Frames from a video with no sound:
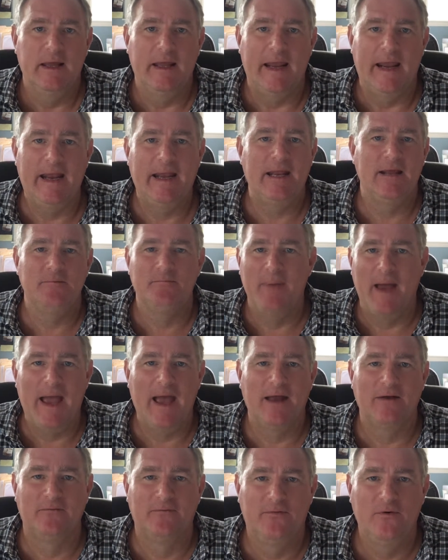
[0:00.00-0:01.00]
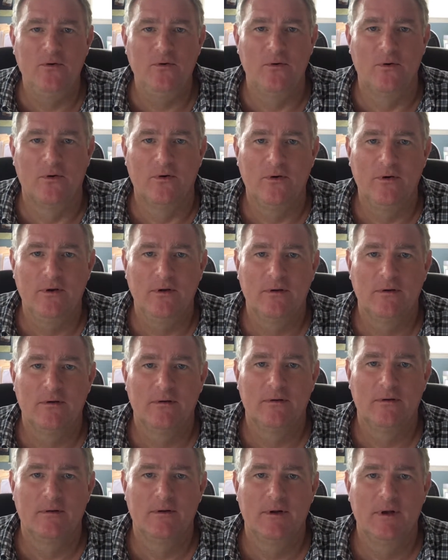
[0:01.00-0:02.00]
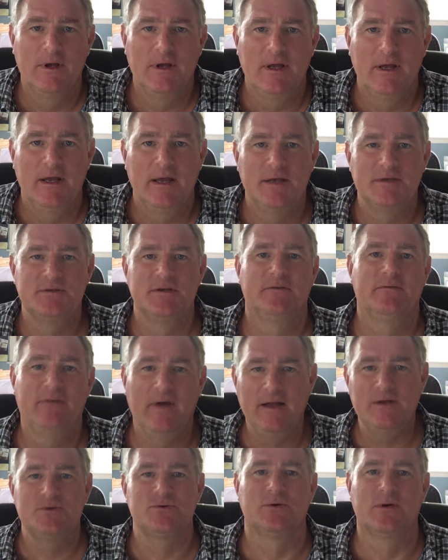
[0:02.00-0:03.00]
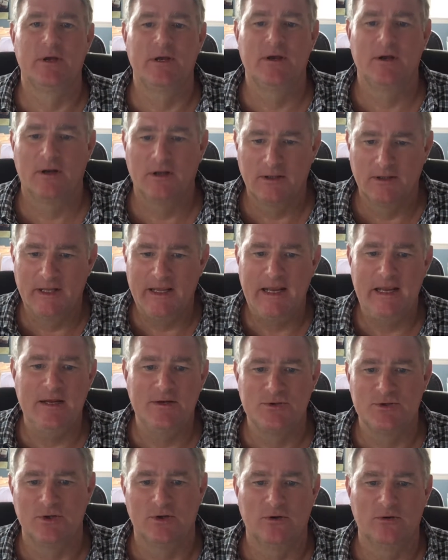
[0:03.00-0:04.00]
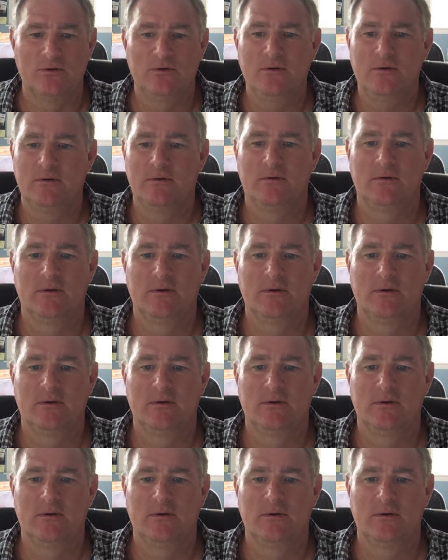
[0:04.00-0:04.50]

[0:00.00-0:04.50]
eating bad food is eventually going to lead you